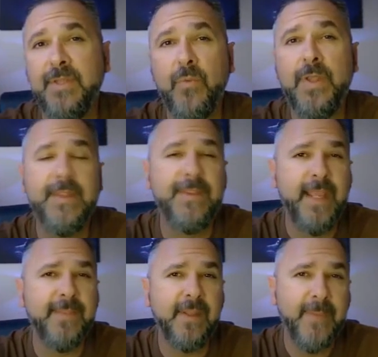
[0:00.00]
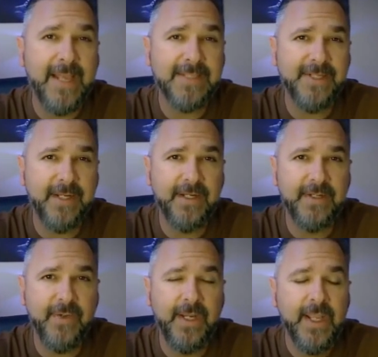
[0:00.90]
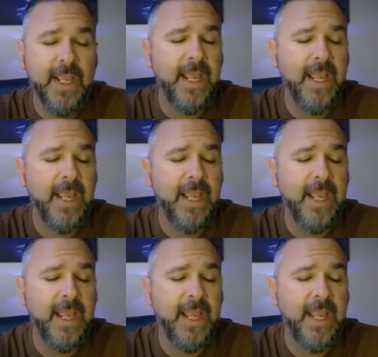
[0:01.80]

that 1, that they had the capacity to do it,